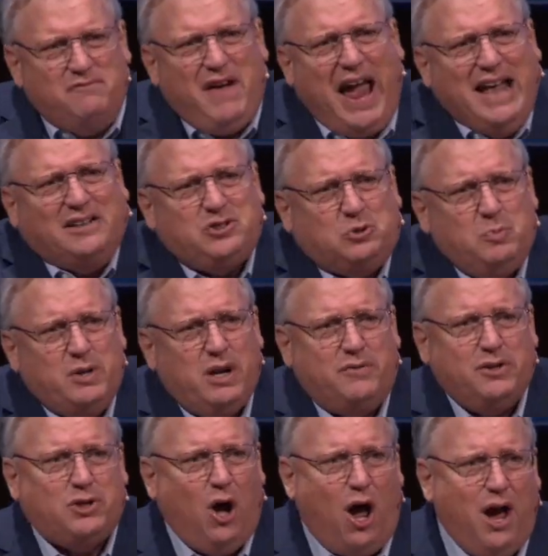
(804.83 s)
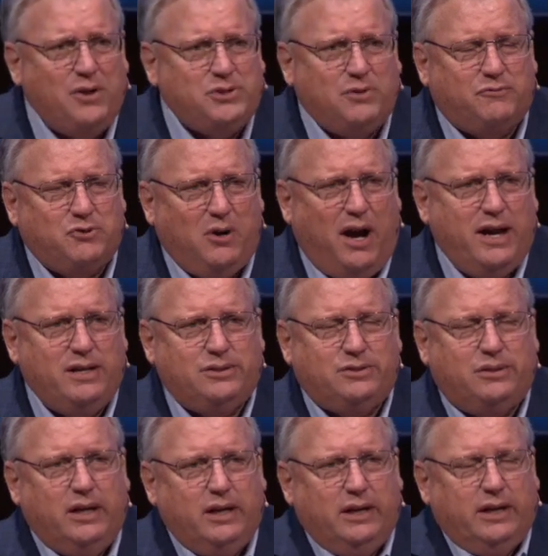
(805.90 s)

advancement of the cause of Christ.